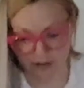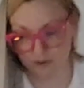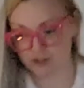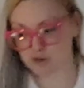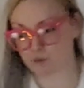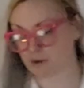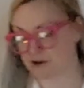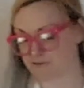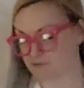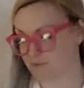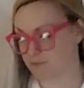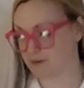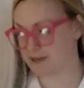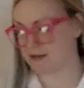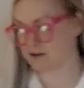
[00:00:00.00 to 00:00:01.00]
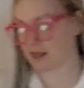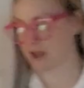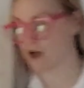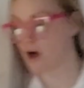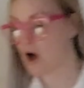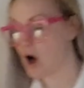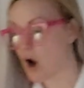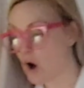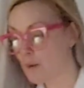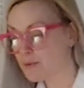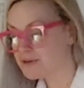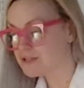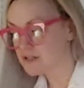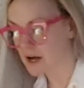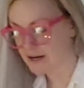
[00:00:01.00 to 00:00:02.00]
They just would have been like almost